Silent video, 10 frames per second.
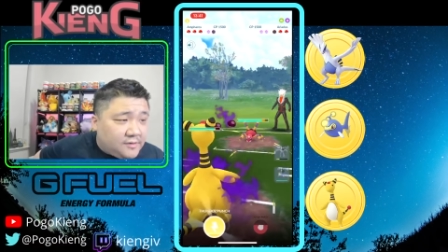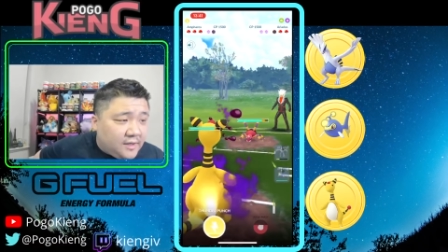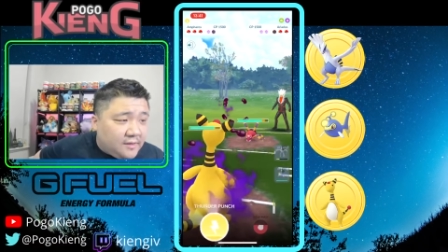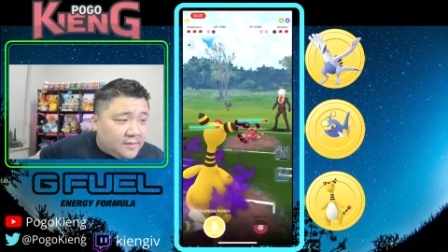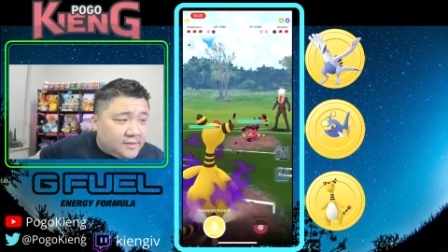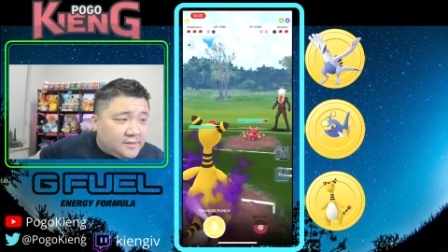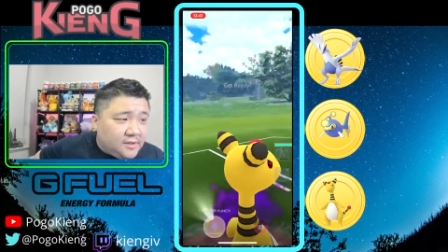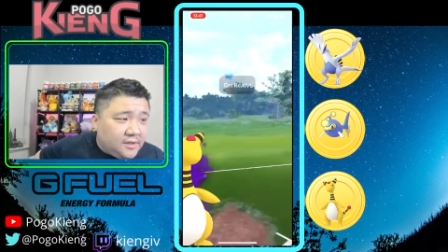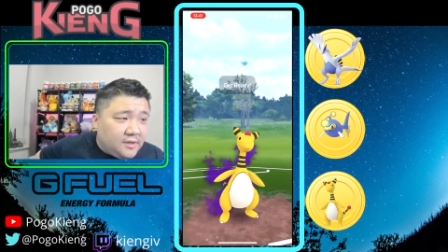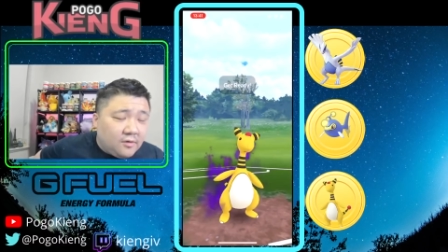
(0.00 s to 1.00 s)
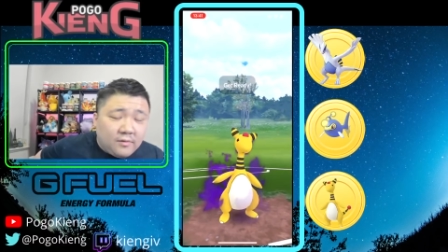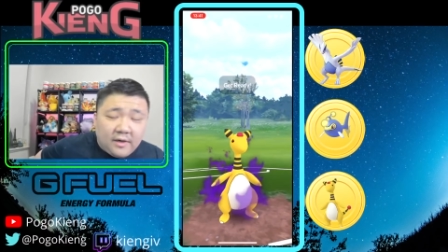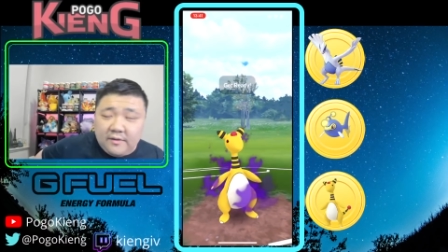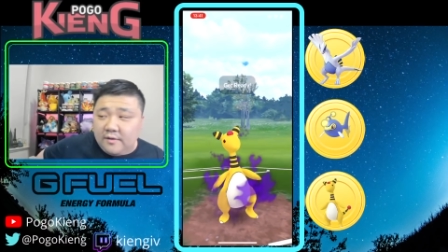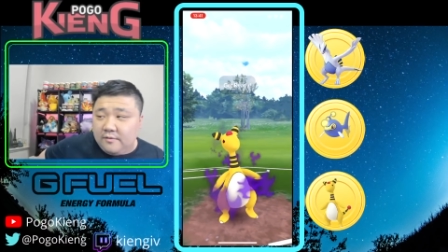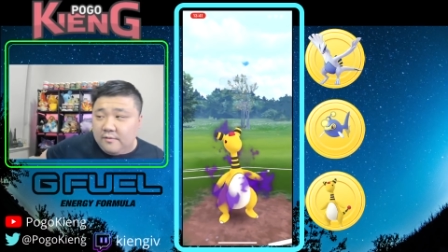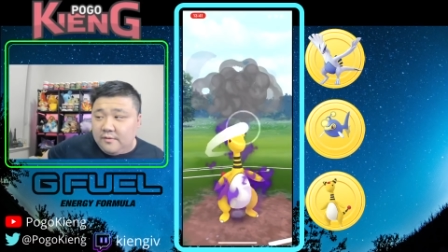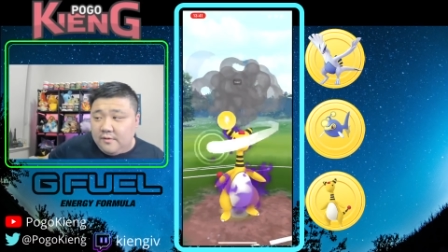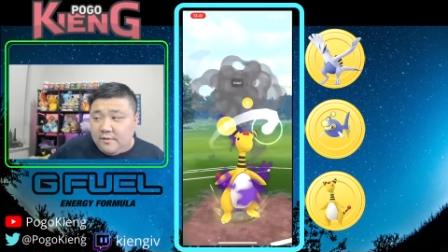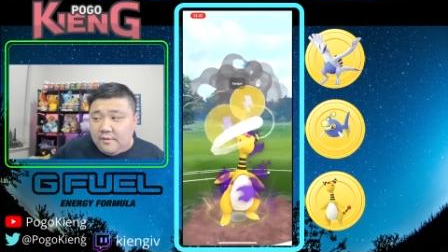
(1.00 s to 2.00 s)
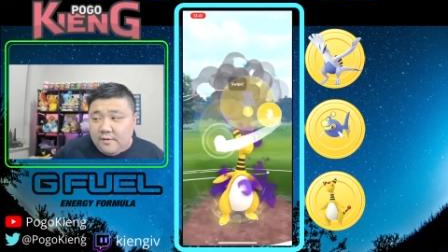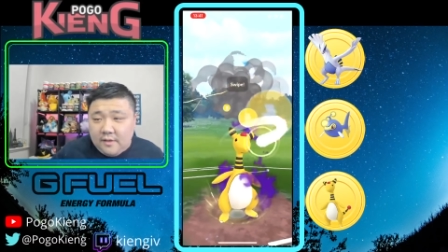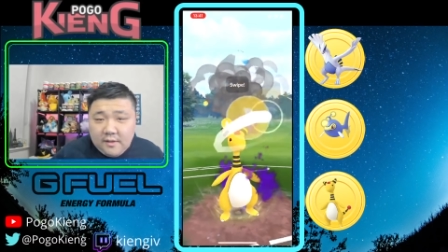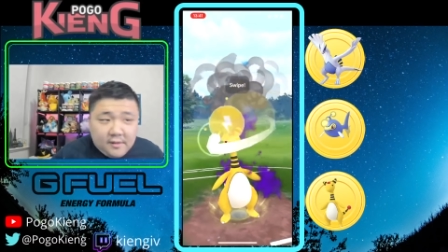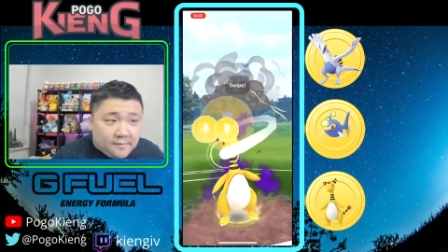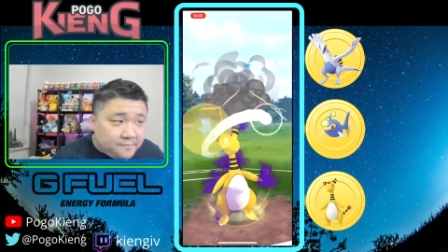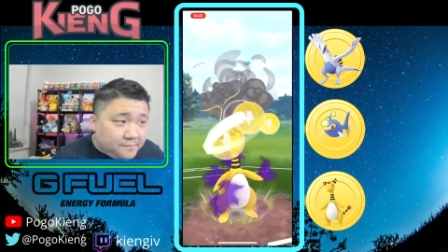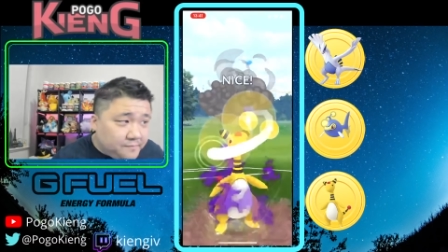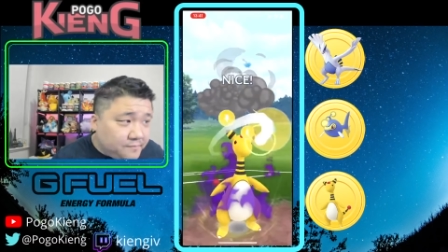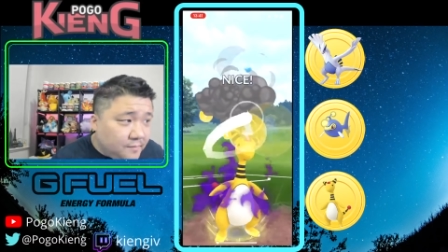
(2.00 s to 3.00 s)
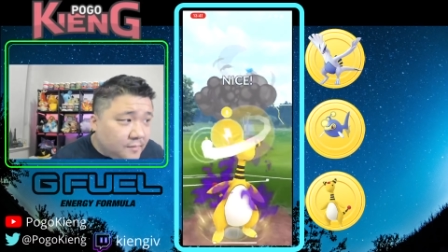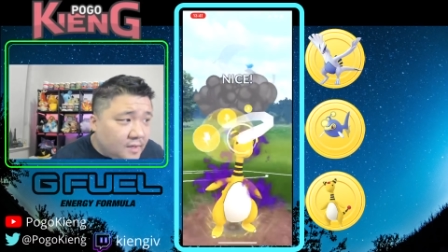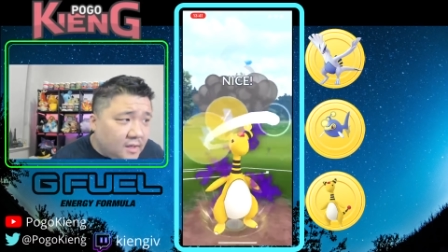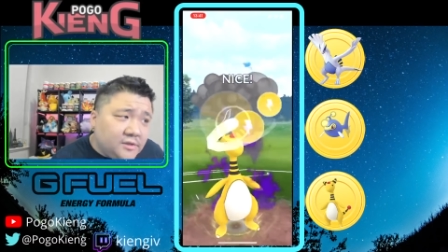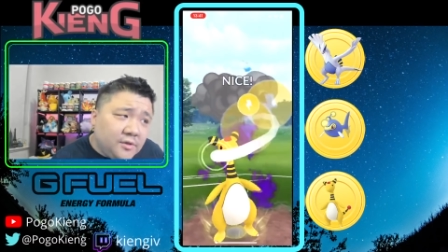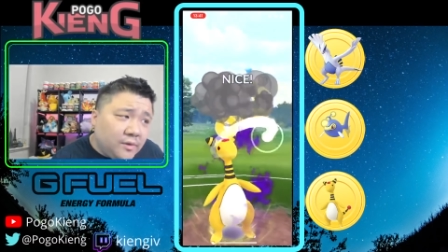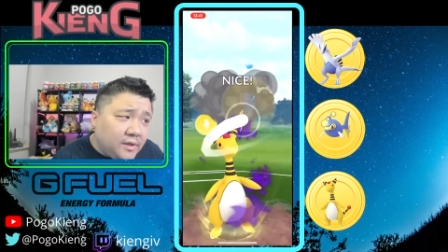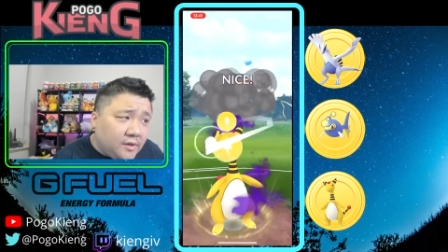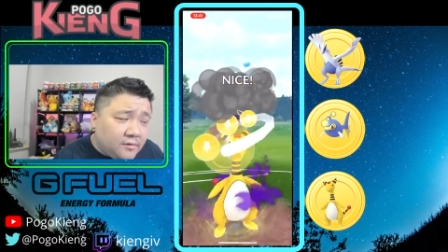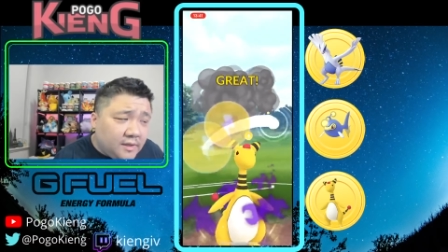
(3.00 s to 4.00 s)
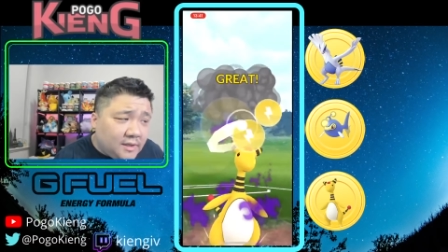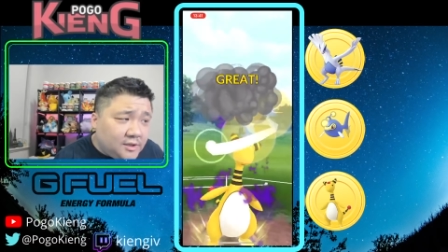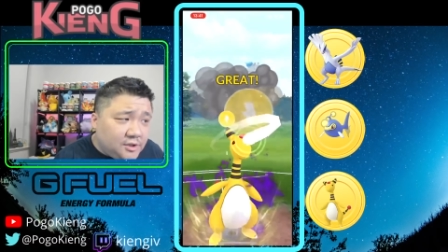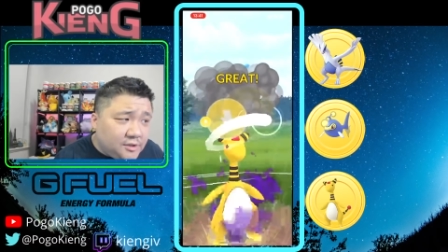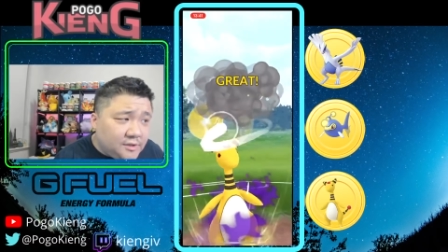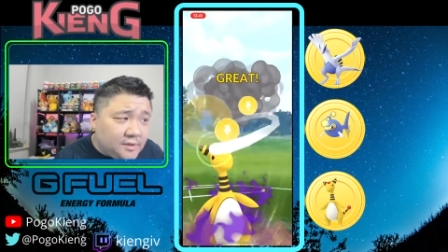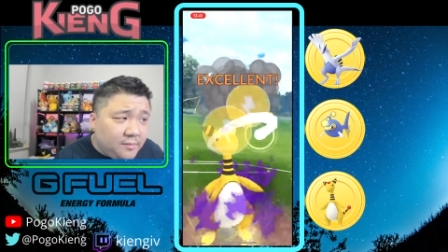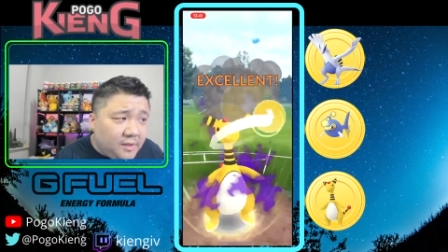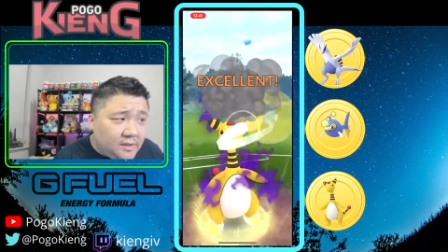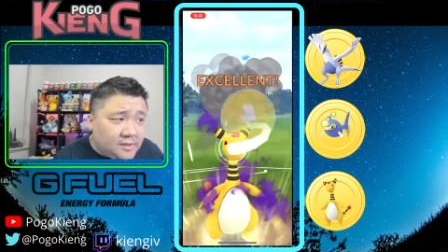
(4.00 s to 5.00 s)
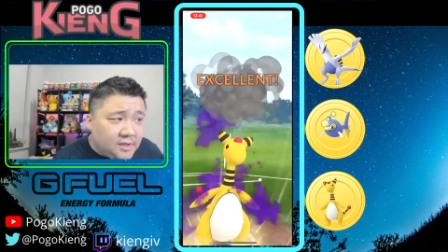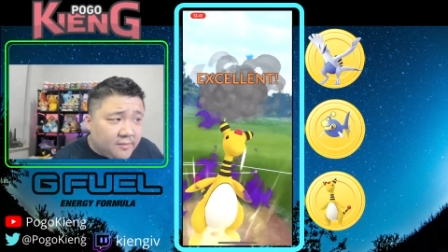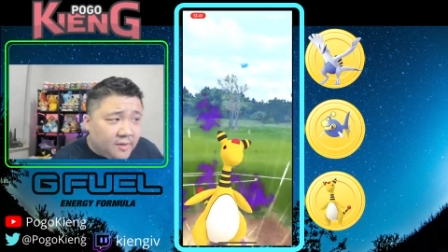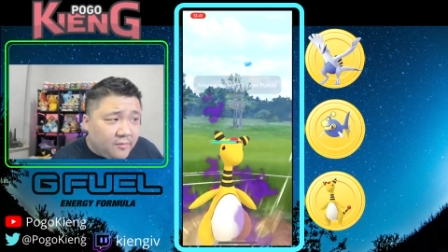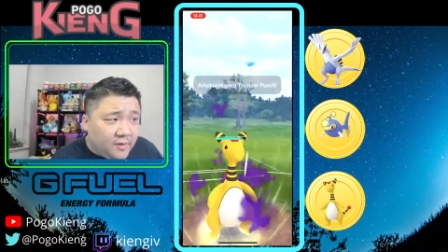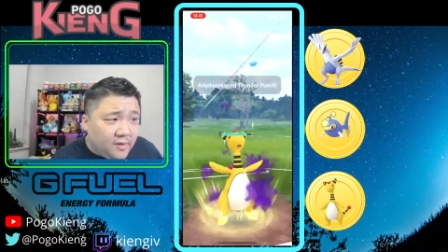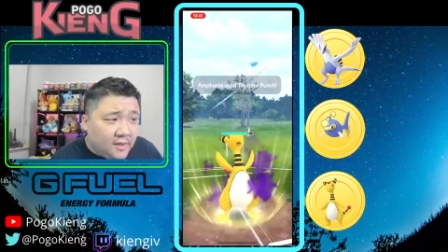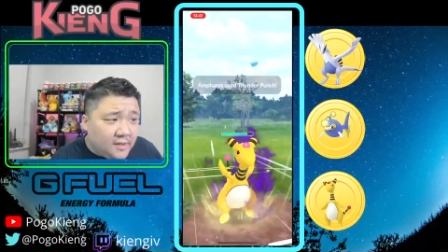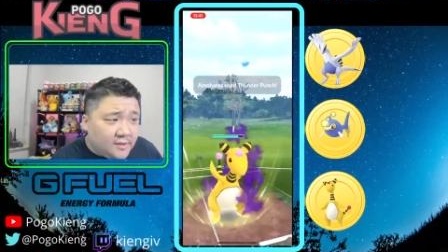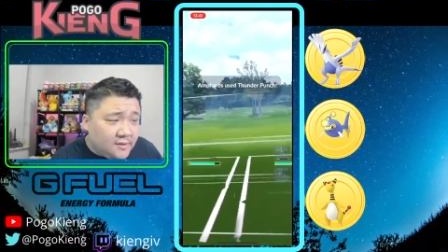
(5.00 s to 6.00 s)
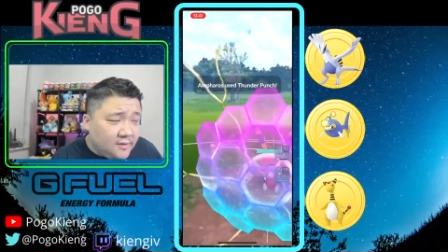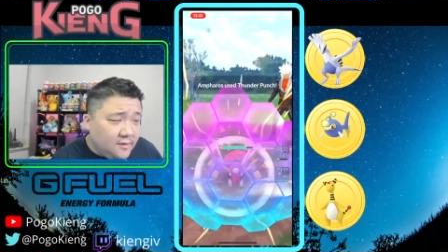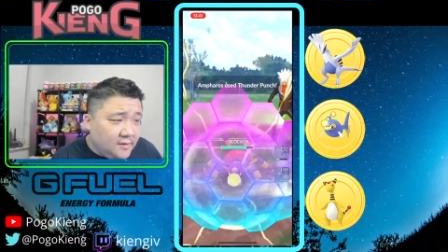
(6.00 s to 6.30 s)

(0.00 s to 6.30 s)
Okay, this is looking all right though, um, because you really don't need any shields to beat Skarmory with Lanturn.